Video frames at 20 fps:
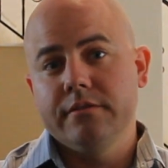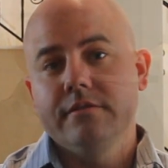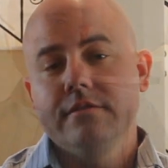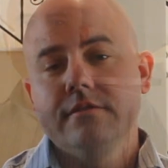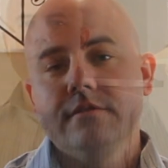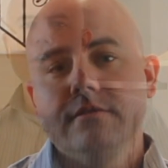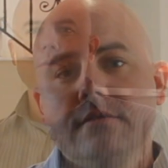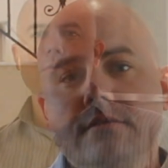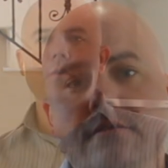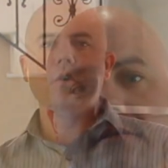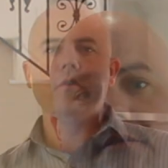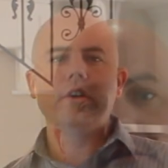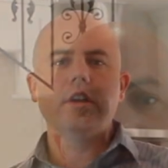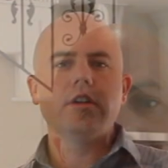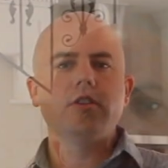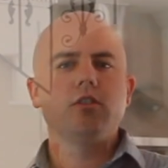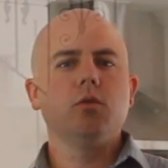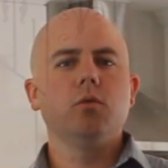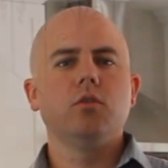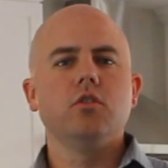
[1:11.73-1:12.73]
When you're moving
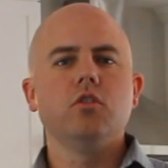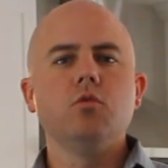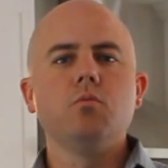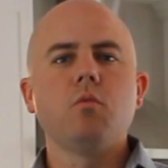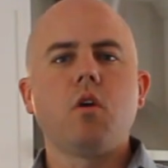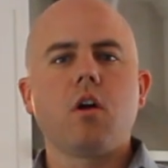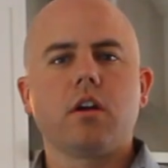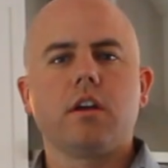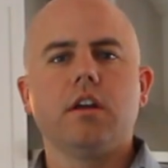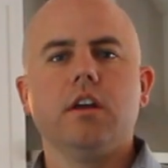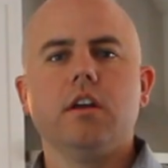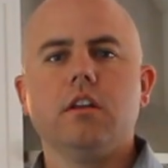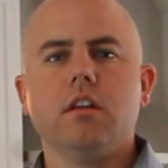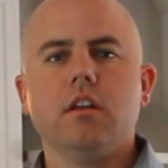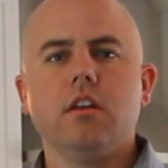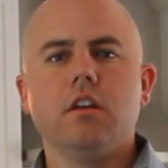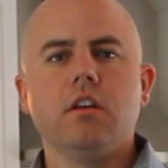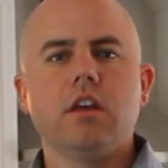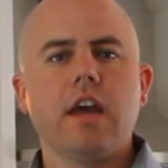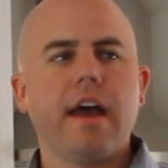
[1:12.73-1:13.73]
into a new market,
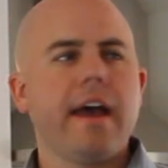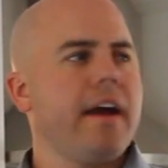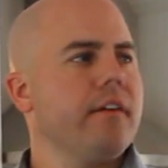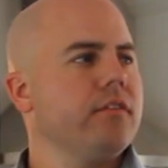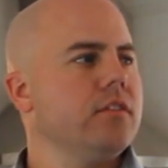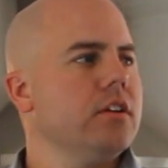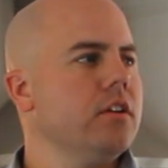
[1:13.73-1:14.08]
you have